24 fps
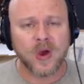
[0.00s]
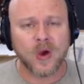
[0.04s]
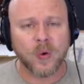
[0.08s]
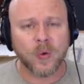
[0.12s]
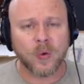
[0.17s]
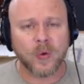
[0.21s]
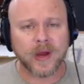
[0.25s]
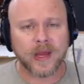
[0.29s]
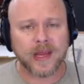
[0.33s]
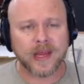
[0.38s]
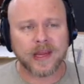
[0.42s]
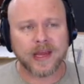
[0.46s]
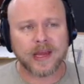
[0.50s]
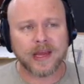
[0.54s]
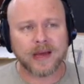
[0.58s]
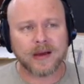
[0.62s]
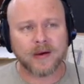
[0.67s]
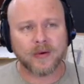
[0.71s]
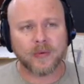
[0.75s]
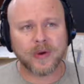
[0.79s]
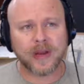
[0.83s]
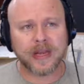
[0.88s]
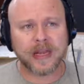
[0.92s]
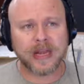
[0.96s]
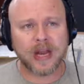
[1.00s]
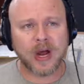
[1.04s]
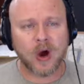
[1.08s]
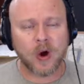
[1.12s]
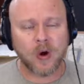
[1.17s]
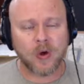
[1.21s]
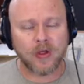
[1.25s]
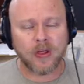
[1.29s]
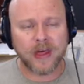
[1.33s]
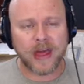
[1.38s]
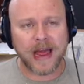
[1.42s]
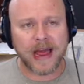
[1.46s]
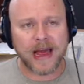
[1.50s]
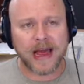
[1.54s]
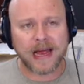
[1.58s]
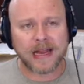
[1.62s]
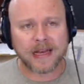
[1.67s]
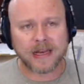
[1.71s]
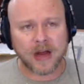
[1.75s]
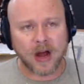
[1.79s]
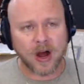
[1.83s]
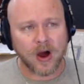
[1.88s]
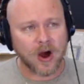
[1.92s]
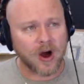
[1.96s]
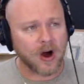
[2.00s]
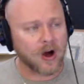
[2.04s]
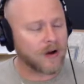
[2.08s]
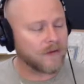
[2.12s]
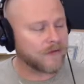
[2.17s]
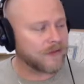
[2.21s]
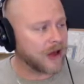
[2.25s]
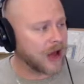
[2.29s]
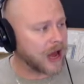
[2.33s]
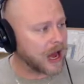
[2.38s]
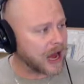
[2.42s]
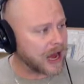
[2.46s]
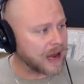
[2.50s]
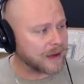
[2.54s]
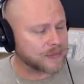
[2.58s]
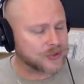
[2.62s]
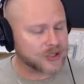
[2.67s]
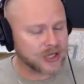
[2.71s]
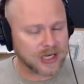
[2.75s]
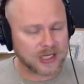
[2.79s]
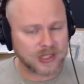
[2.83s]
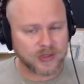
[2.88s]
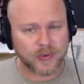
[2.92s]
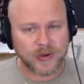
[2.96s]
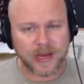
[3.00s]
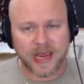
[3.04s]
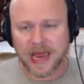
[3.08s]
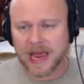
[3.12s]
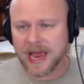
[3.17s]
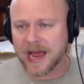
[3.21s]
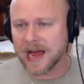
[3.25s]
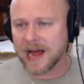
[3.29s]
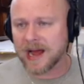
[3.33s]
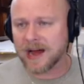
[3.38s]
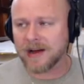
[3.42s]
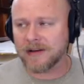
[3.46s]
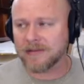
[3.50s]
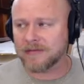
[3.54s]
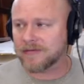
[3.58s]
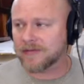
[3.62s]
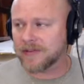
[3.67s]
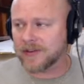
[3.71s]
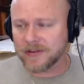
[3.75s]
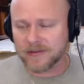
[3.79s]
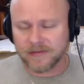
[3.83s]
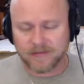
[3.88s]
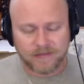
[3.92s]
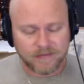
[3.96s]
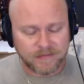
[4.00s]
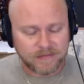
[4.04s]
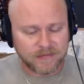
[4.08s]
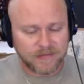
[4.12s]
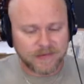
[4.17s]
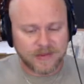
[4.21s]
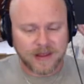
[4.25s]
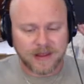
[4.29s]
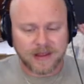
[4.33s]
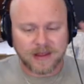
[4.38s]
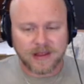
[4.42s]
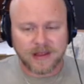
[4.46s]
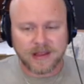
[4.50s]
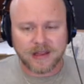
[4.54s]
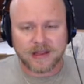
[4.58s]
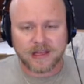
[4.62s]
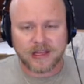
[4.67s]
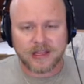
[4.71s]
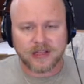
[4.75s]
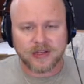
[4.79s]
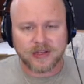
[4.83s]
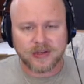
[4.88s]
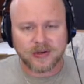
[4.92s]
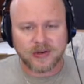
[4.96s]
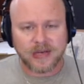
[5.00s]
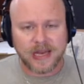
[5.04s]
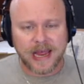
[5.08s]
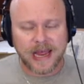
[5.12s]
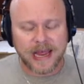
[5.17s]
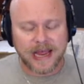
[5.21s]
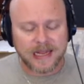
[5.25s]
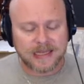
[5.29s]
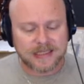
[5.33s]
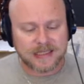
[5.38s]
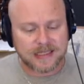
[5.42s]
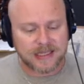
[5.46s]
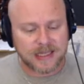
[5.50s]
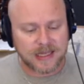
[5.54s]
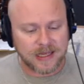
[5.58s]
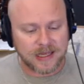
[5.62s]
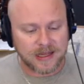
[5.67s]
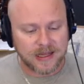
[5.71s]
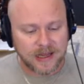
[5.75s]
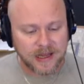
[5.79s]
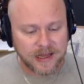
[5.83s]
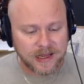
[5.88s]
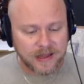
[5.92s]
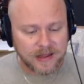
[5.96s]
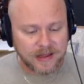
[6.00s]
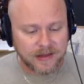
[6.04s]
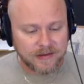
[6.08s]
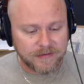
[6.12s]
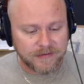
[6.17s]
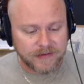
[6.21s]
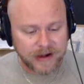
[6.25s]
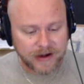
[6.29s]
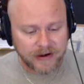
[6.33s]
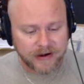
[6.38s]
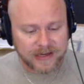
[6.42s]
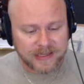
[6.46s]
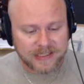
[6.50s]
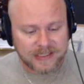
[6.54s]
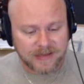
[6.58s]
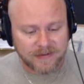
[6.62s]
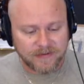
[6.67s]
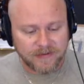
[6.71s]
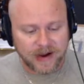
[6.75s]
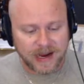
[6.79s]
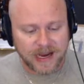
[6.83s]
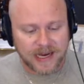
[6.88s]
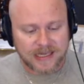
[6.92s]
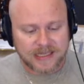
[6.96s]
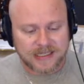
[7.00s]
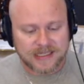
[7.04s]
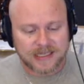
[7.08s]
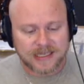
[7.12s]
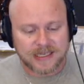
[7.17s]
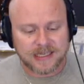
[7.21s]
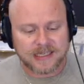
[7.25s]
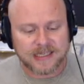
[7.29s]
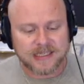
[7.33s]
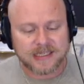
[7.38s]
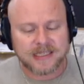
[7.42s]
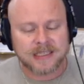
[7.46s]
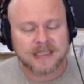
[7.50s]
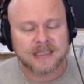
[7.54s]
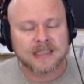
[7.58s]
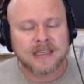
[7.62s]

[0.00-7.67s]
We know that all the objects we have, the doodads, the various devices,